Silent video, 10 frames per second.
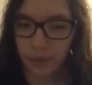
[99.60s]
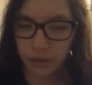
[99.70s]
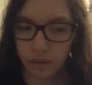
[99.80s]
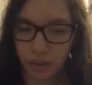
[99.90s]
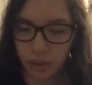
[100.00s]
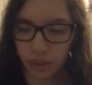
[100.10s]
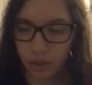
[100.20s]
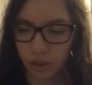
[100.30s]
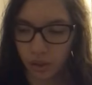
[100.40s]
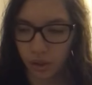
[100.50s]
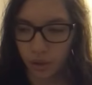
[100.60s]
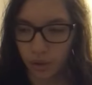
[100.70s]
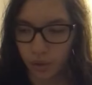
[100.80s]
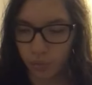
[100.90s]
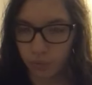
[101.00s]
The
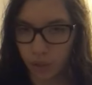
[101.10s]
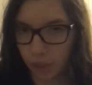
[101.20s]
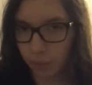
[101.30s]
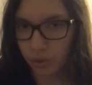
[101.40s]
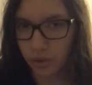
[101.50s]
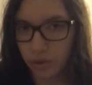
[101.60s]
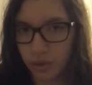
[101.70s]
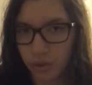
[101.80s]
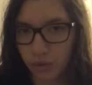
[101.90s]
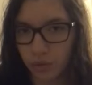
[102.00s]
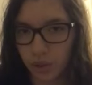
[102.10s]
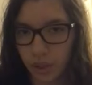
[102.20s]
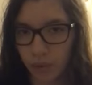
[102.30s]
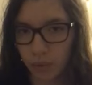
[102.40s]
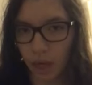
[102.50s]
damage of the
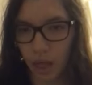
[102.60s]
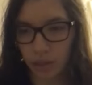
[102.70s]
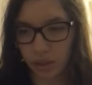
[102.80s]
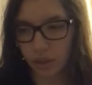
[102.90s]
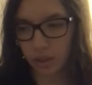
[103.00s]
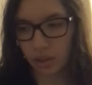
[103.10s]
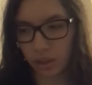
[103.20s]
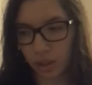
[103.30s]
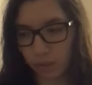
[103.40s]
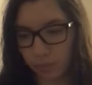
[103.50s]
nerve at the